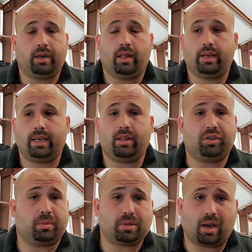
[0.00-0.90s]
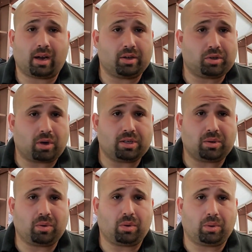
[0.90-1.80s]
Now, the dealership's not going to charge
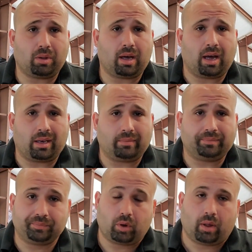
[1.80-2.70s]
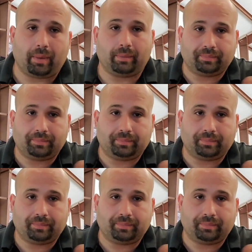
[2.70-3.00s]
you a whole lot. Well, I mean,